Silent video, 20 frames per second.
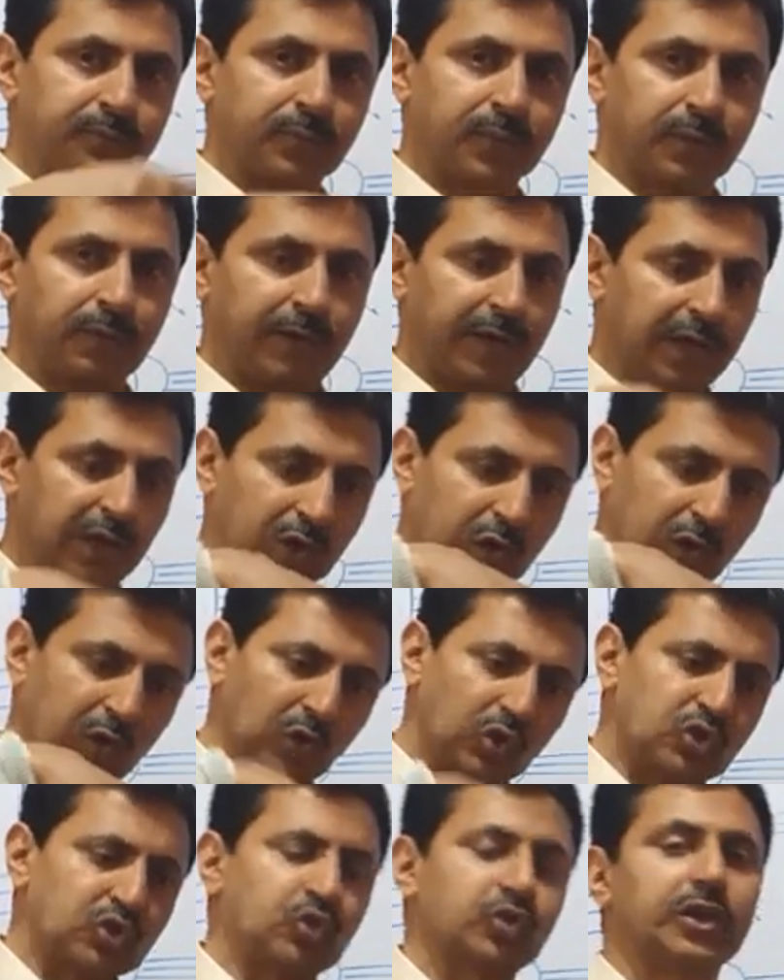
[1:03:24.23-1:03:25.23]
very
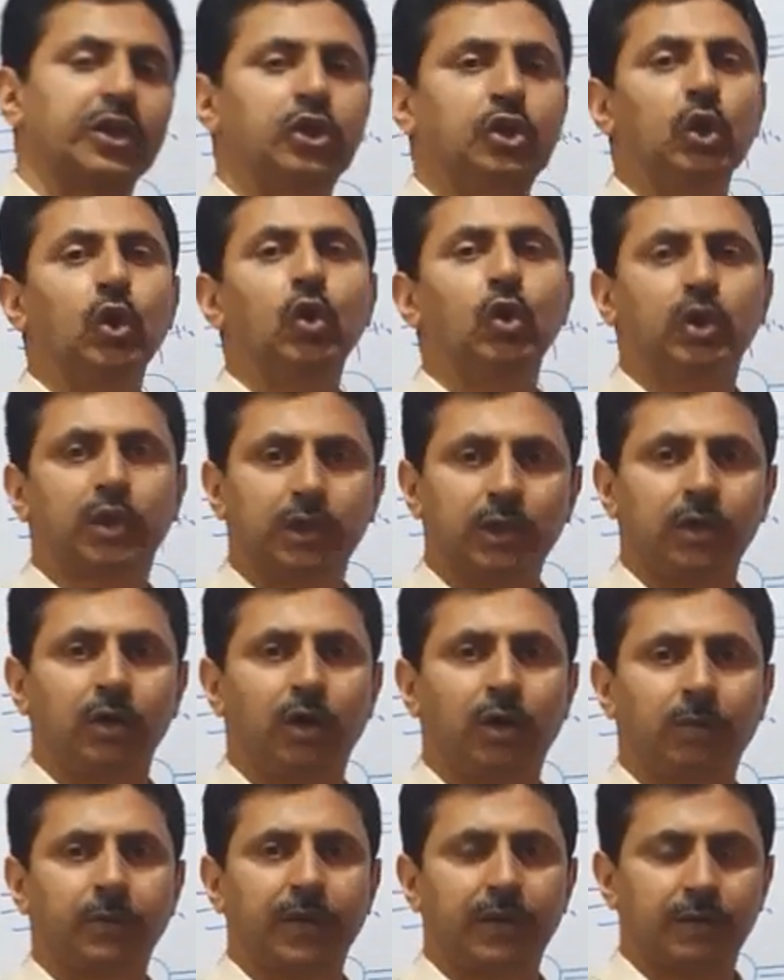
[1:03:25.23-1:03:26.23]
close to the yoke
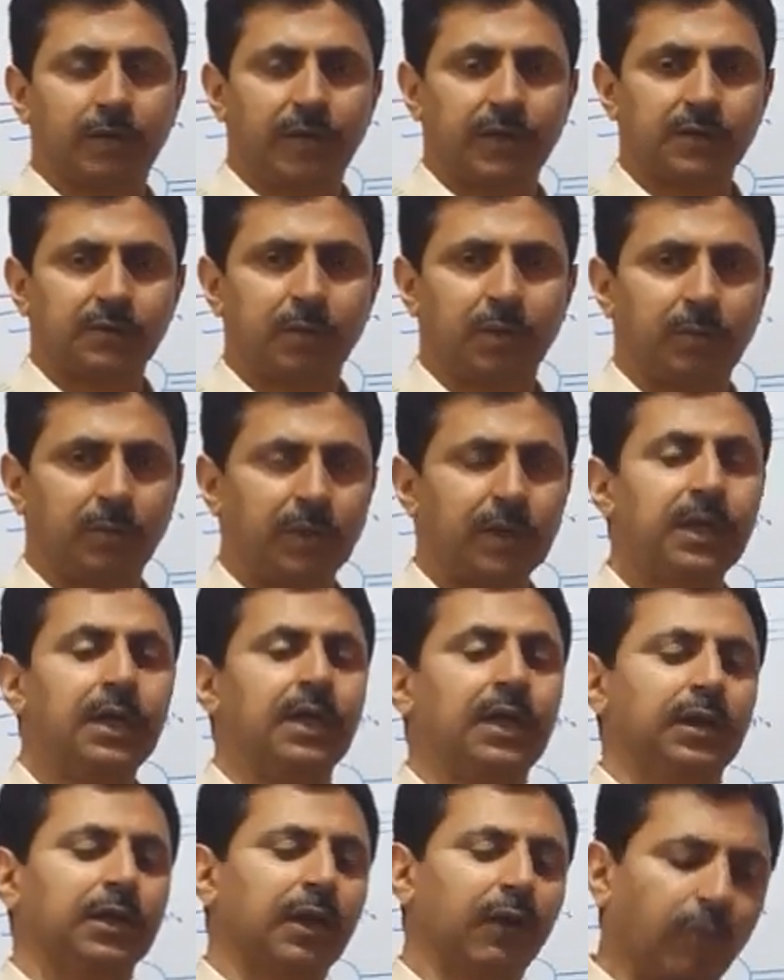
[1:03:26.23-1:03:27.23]
of the transformer.
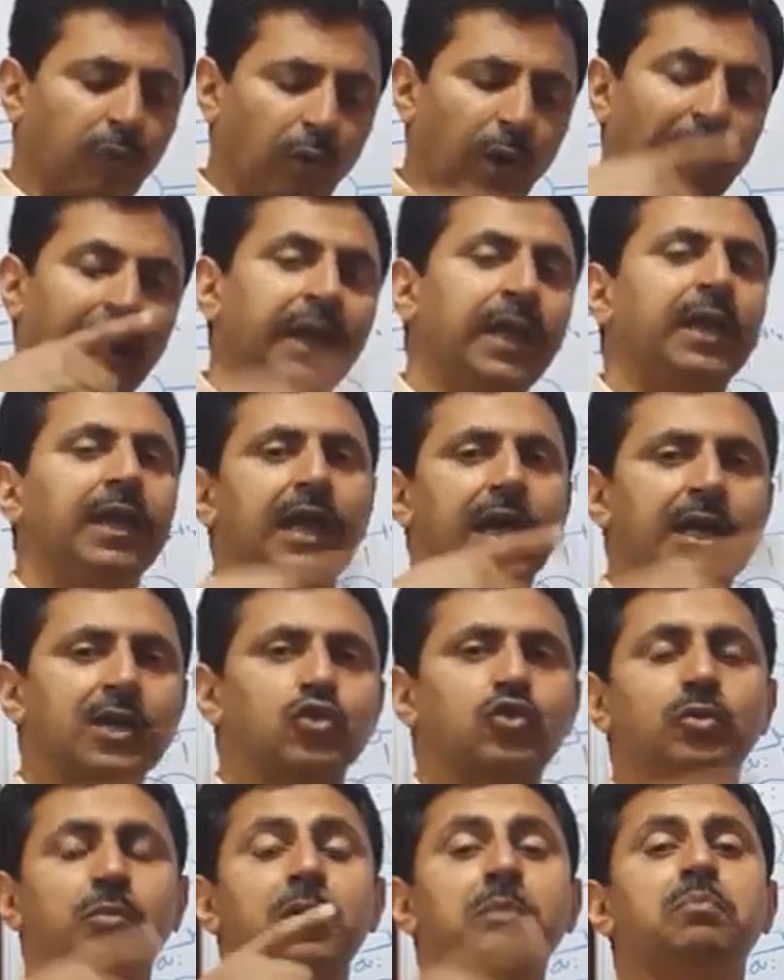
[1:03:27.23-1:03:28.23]
The winding has
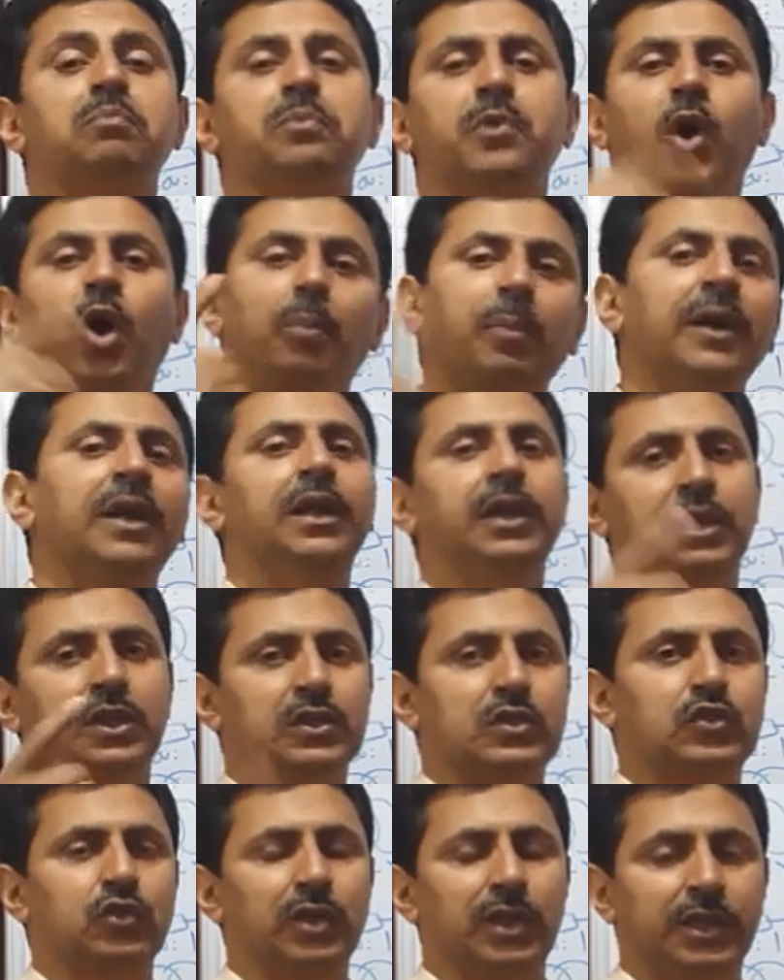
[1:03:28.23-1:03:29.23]
to be properly
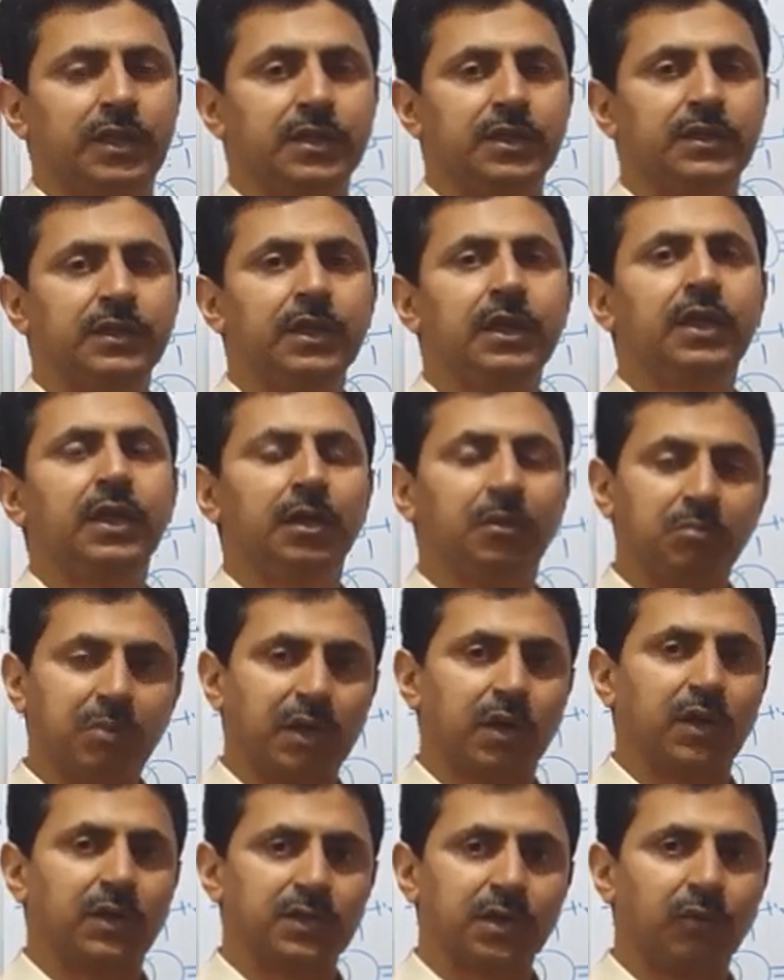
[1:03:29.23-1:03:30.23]
insulated
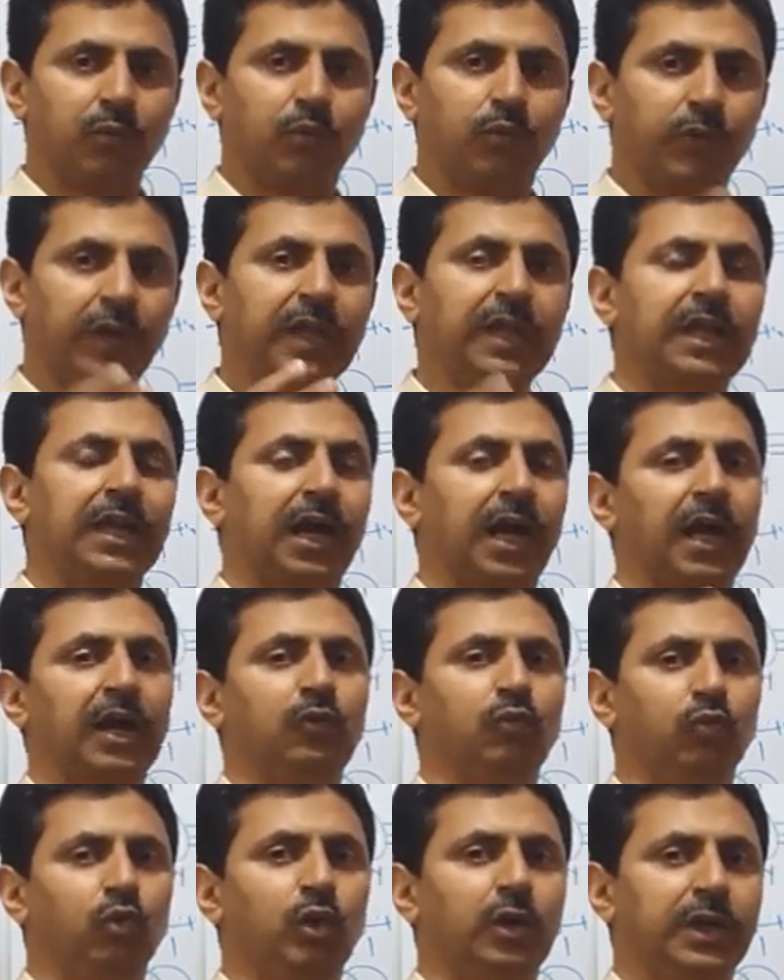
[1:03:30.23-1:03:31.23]
because of very high
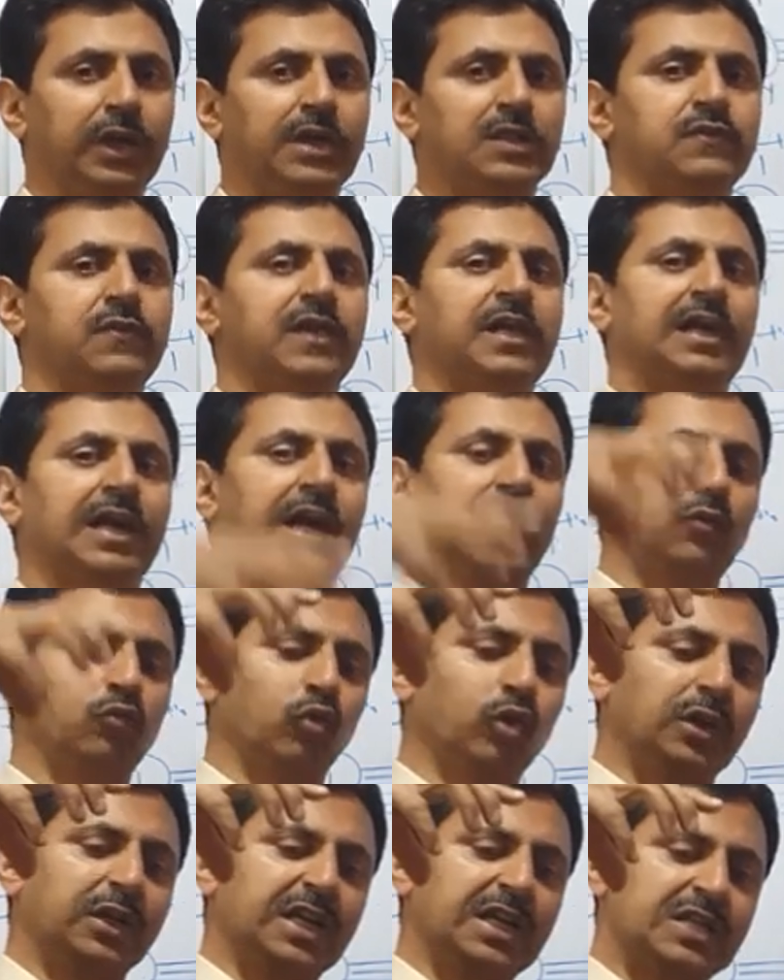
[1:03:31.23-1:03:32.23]

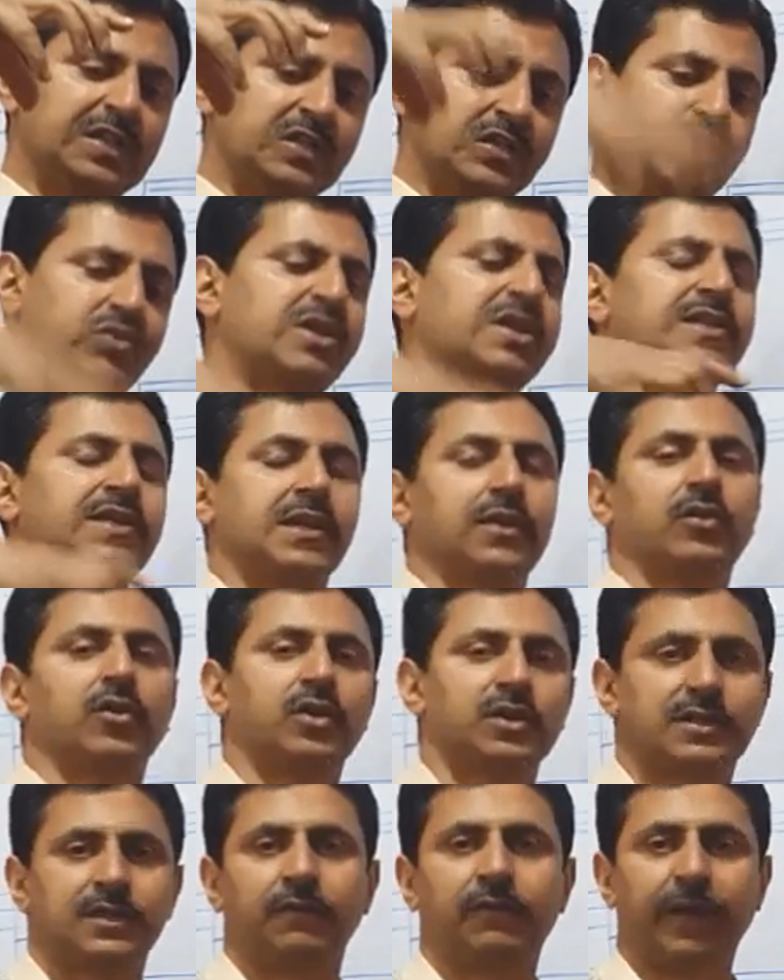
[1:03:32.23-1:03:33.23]
voltage stress
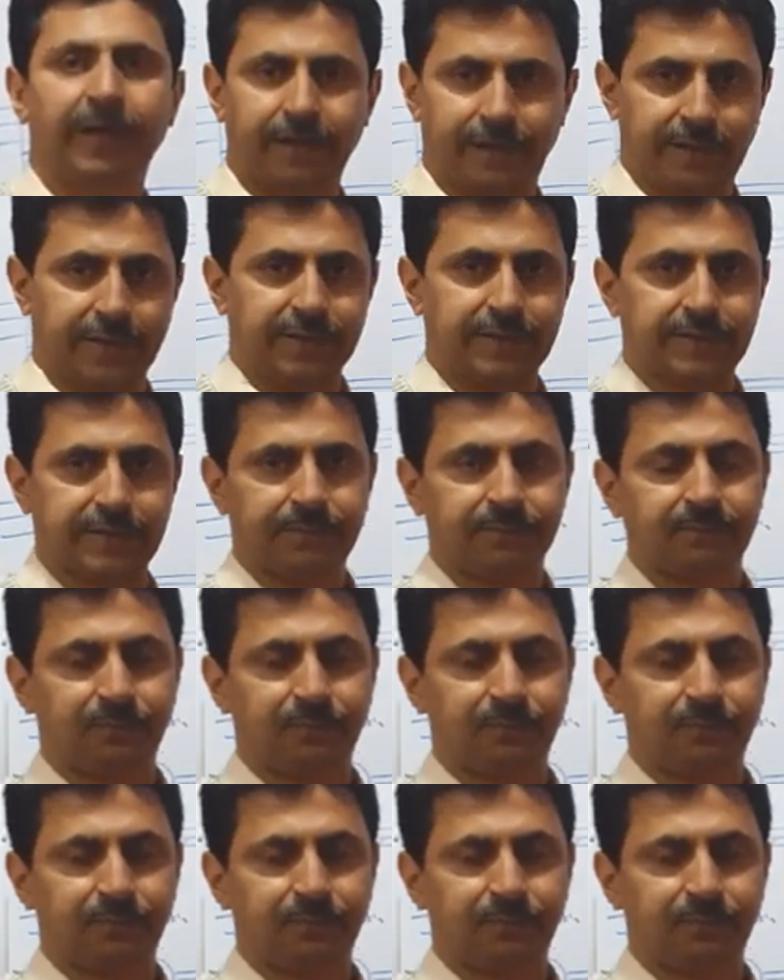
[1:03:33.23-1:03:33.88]
across the windings.